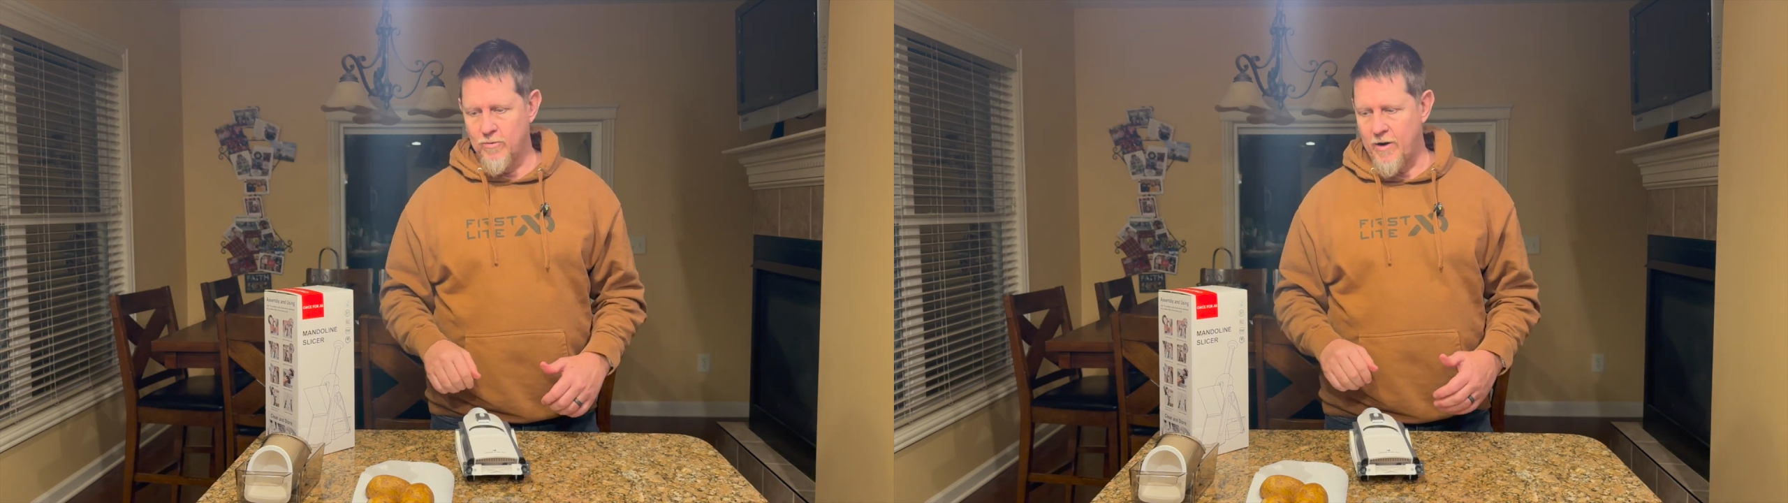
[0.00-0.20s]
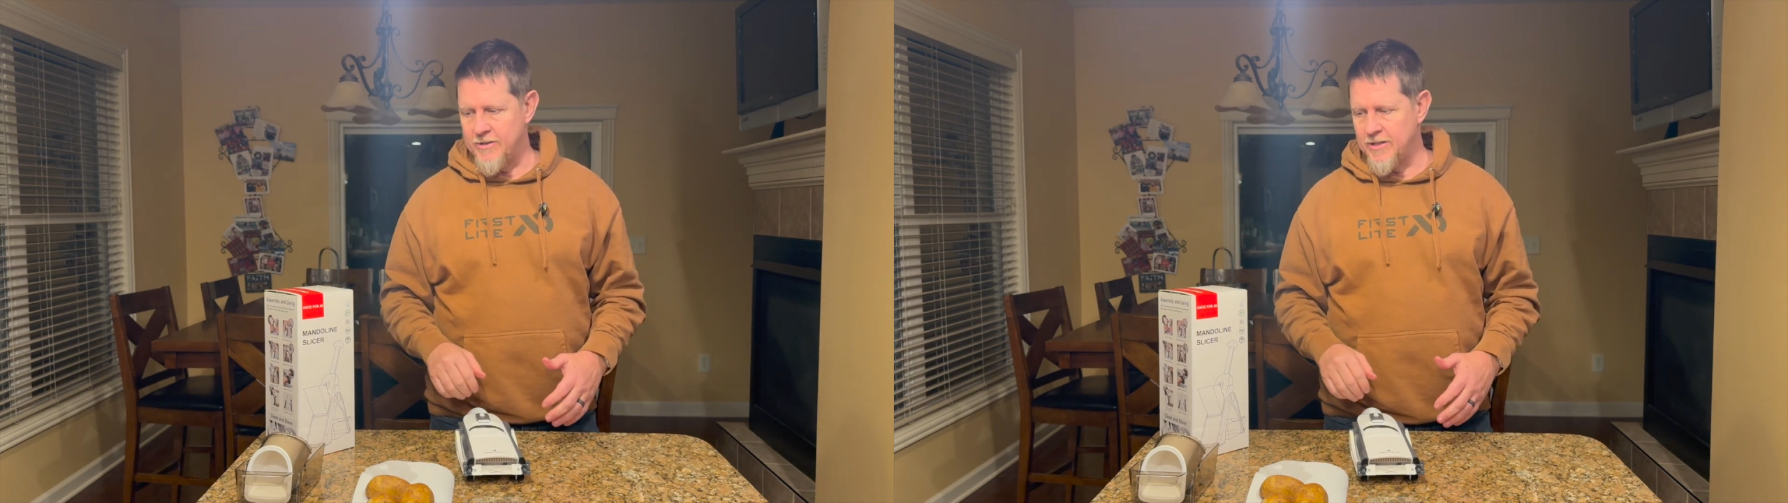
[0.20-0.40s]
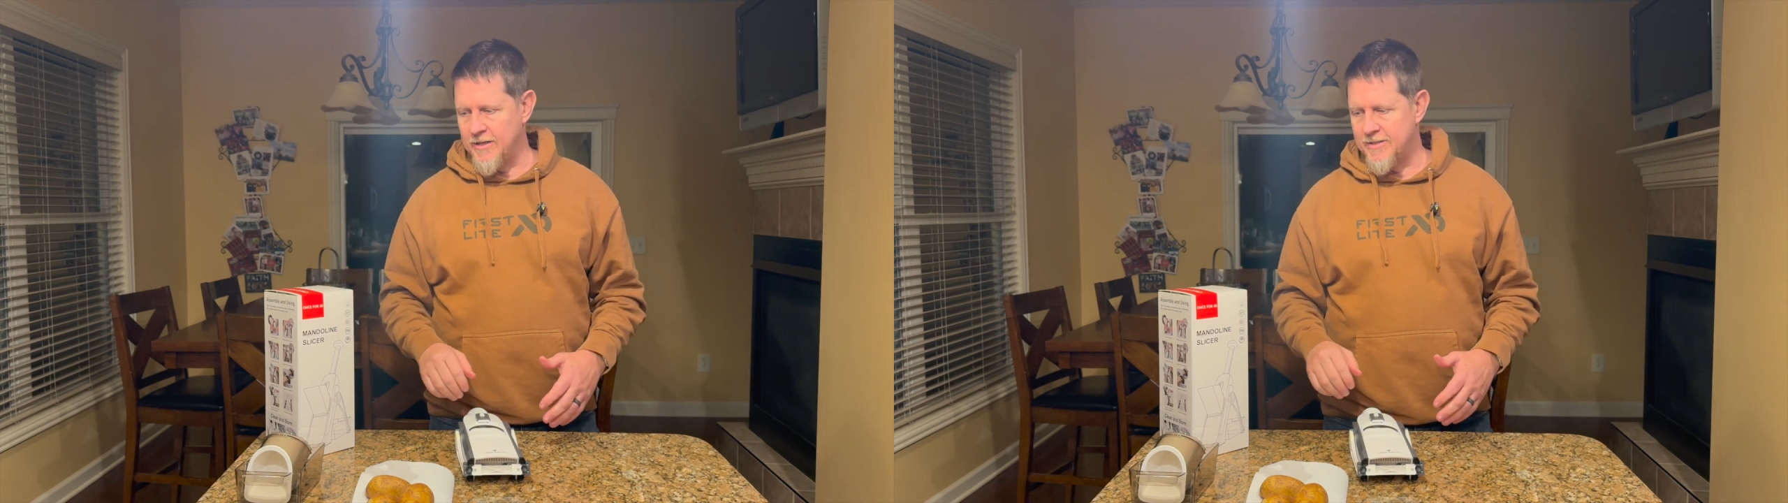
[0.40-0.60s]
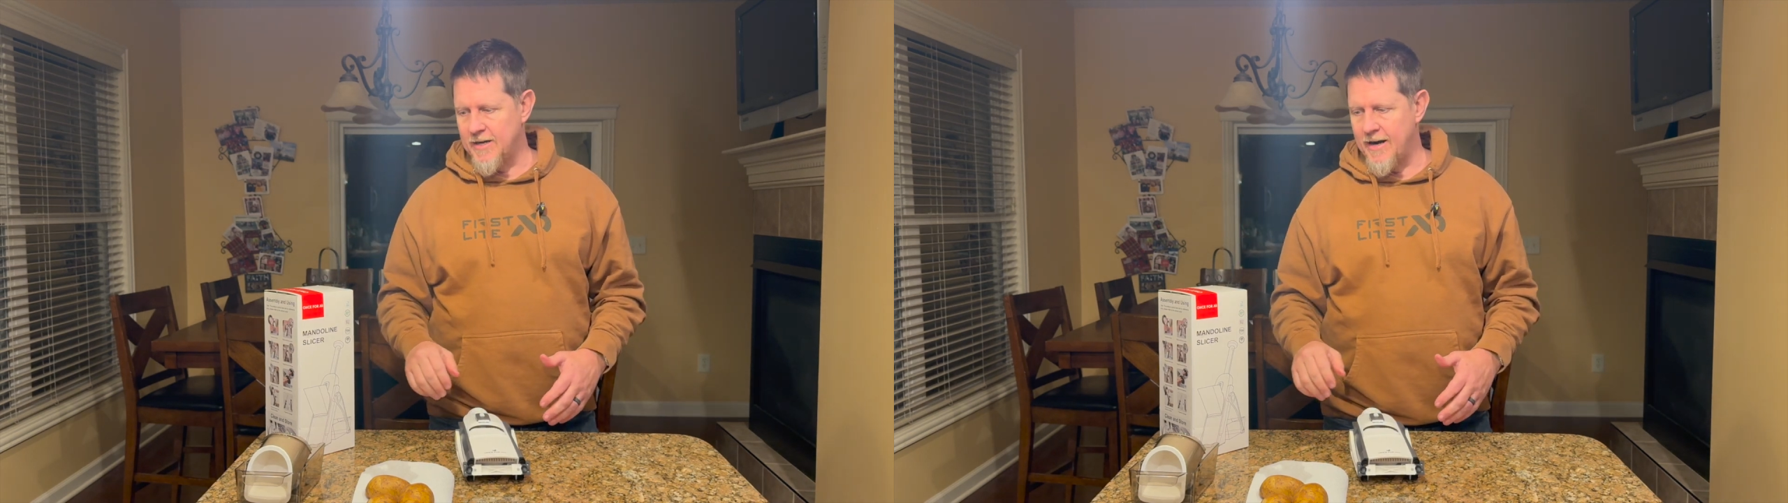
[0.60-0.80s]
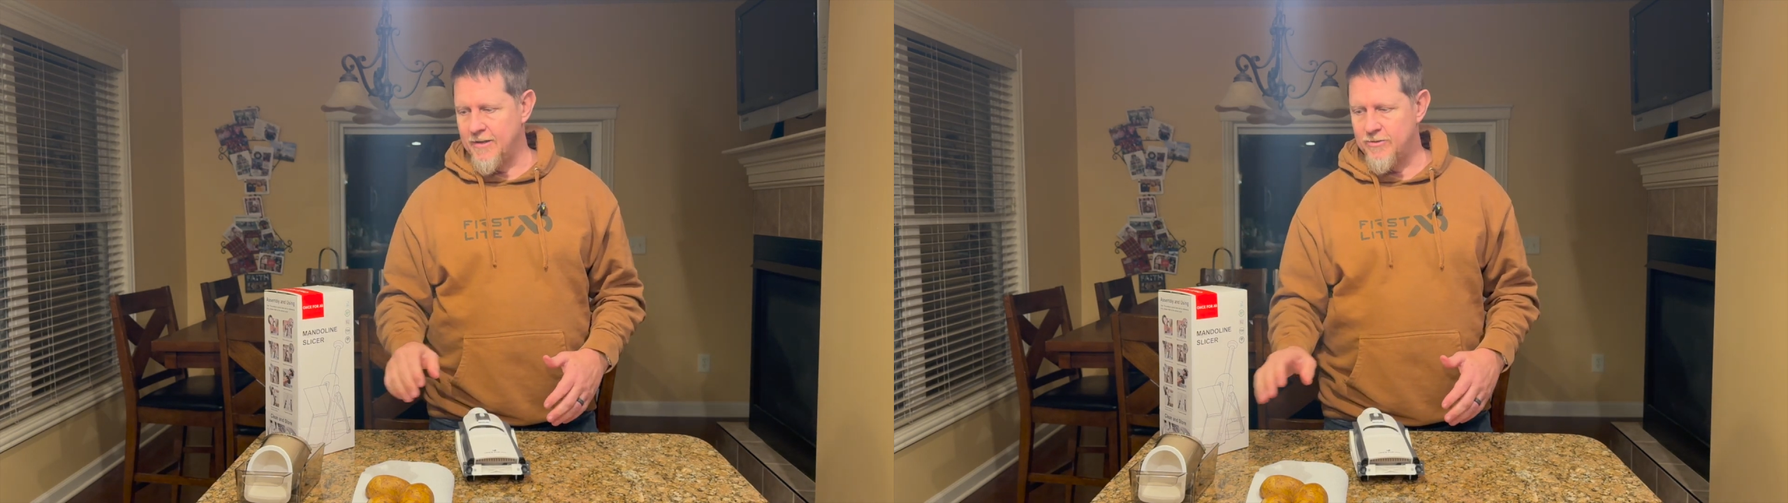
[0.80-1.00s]
why she
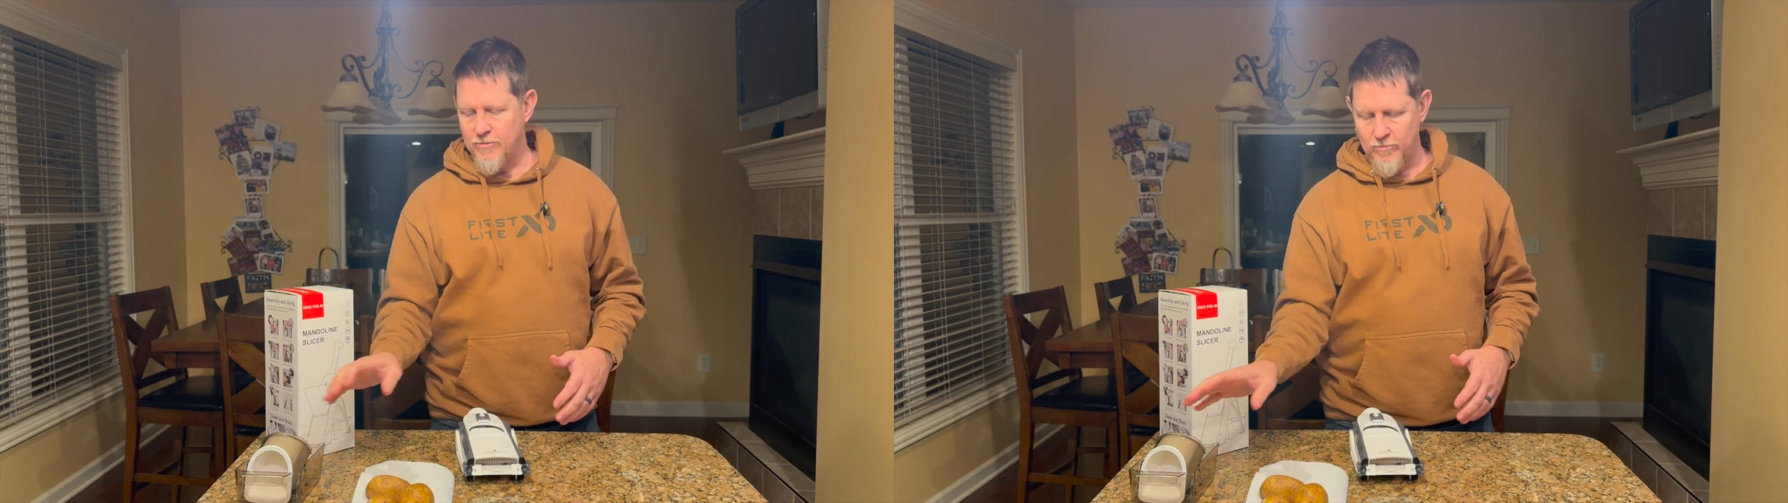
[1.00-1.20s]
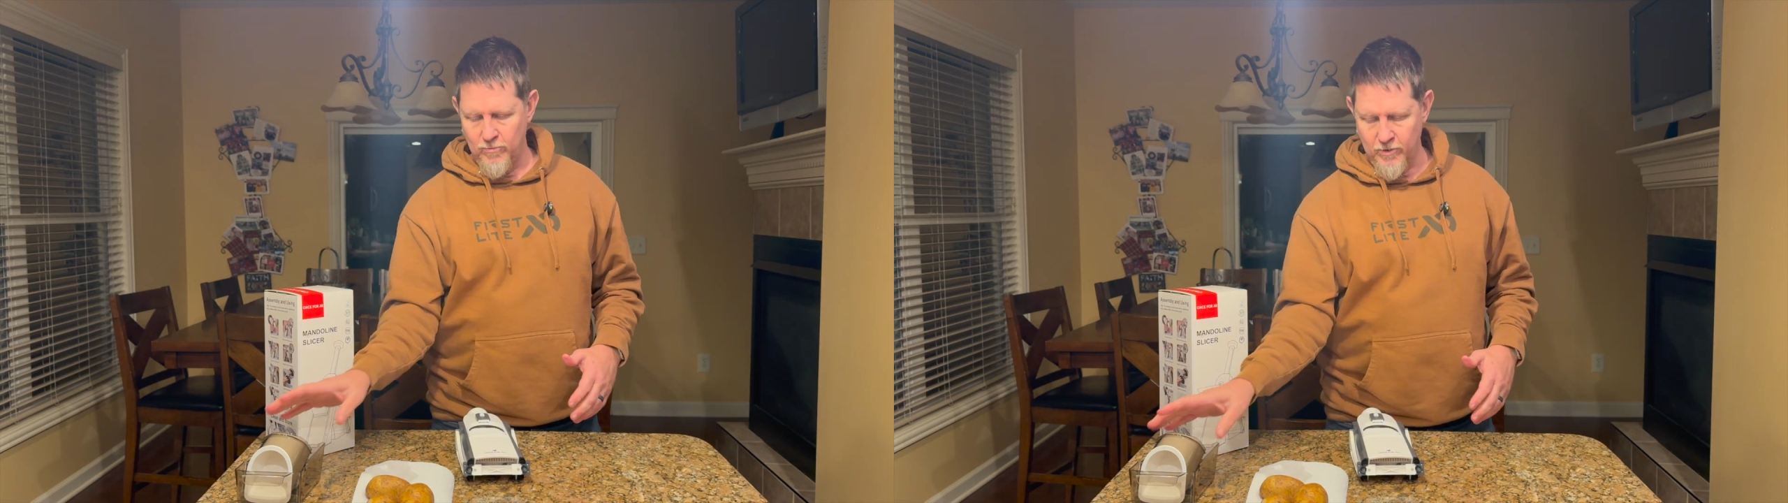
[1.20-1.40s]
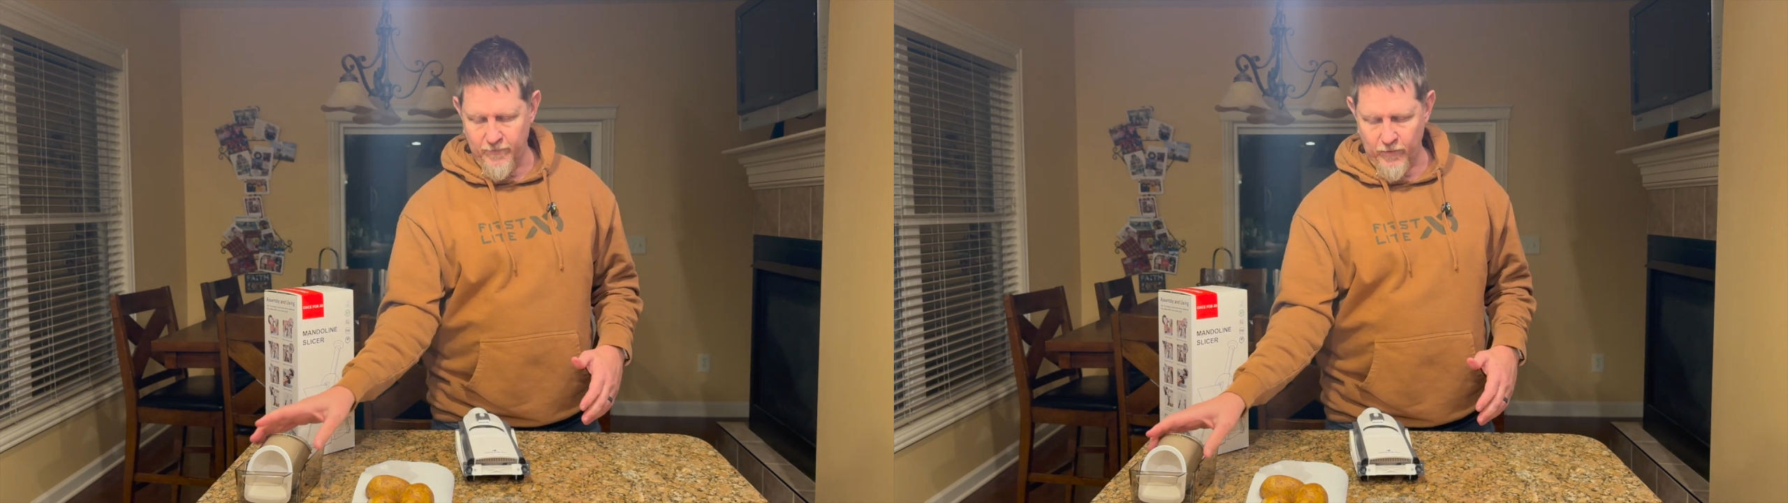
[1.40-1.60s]
decided to look